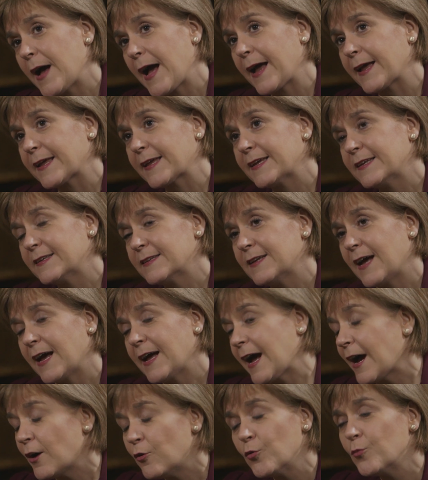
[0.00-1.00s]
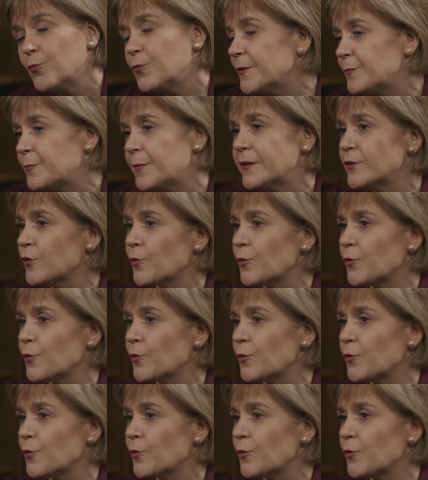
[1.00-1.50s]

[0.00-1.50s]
back, and I, I, hope we'd be,